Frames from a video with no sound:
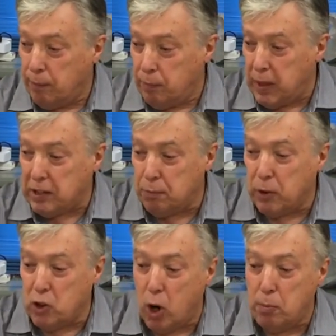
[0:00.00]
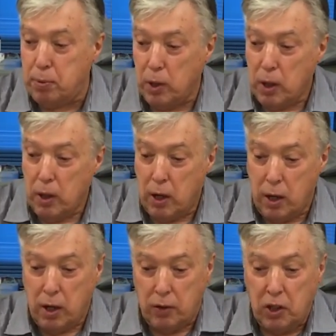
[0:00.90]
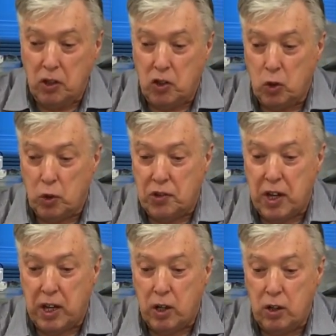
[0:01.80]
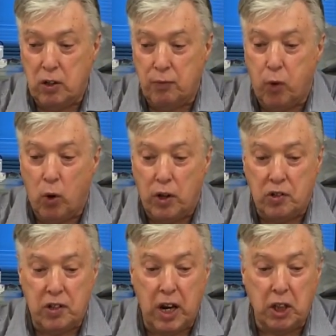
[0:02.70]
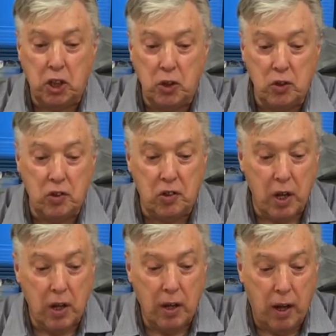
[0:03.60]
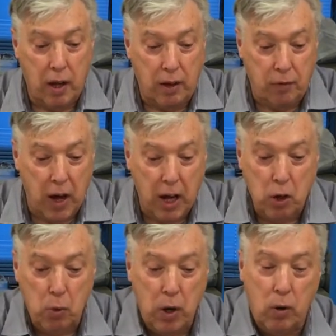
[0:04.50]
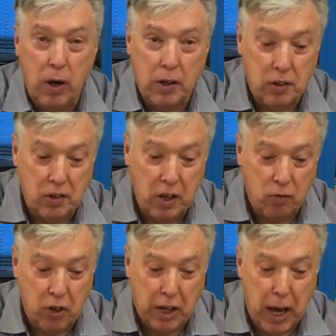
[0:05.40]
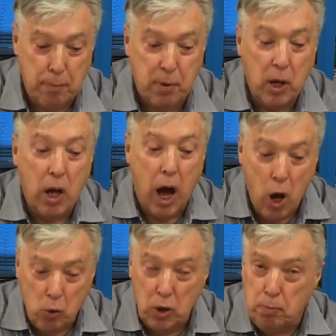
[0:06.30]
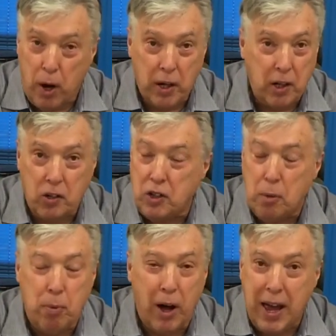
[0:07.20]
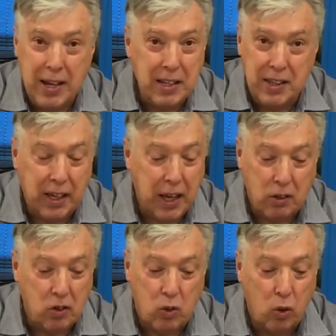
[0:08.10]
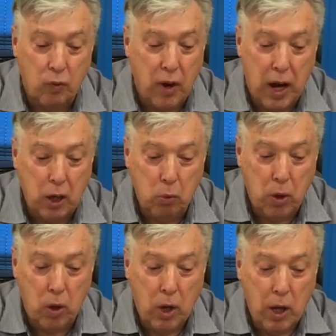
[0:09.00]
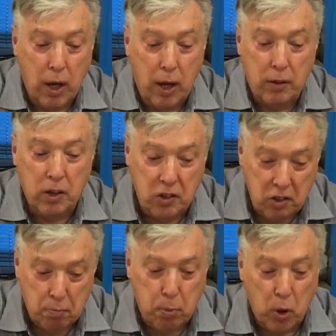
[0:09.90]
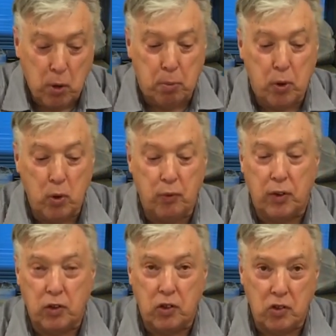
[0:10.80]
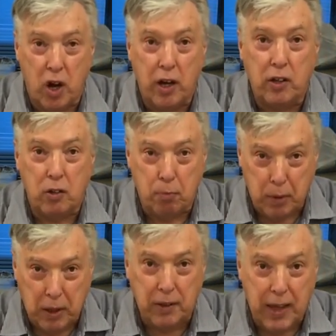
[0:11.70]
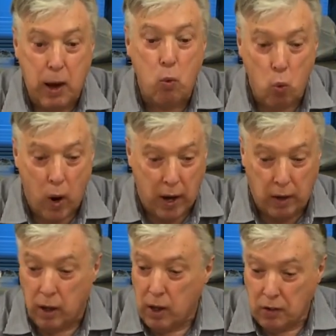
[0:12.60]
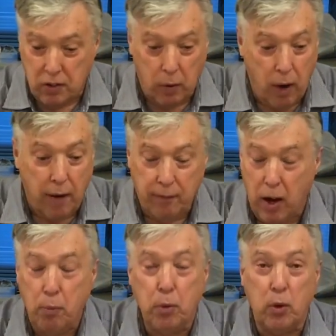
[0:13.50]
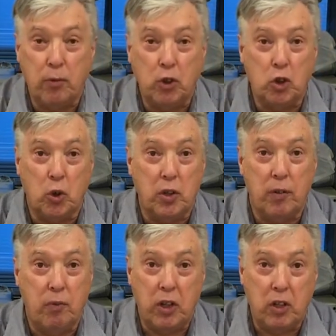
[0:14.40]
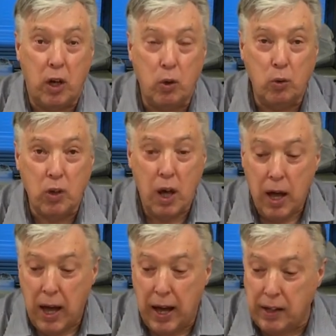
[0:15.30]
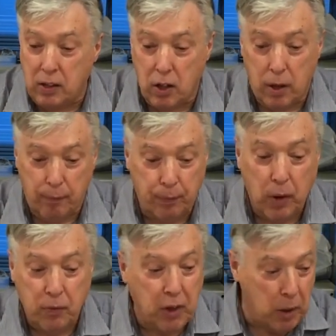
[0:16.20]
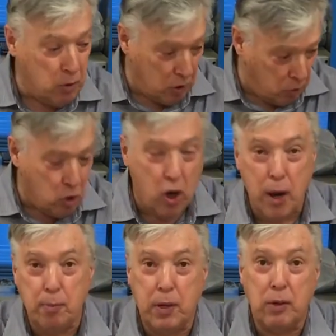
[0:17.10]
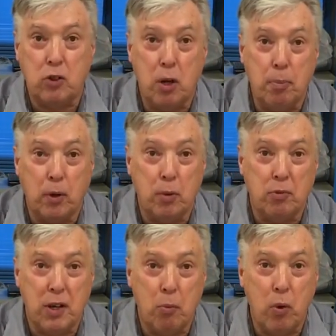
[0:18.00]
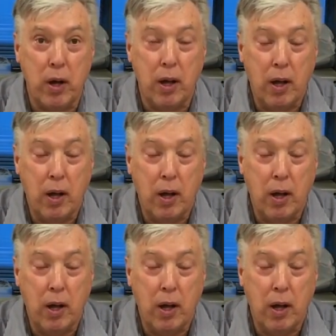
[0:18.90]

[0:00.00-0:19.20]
That's my top. These two are second for installations. If you're Honeywell, as I said, recap, only buy this, don't buy anything else at all for Honeywell. This is bulletproof and designed to be that way. So I hope you've enjoyed the videos, and don't forget to subscribe down to the bottom somewhere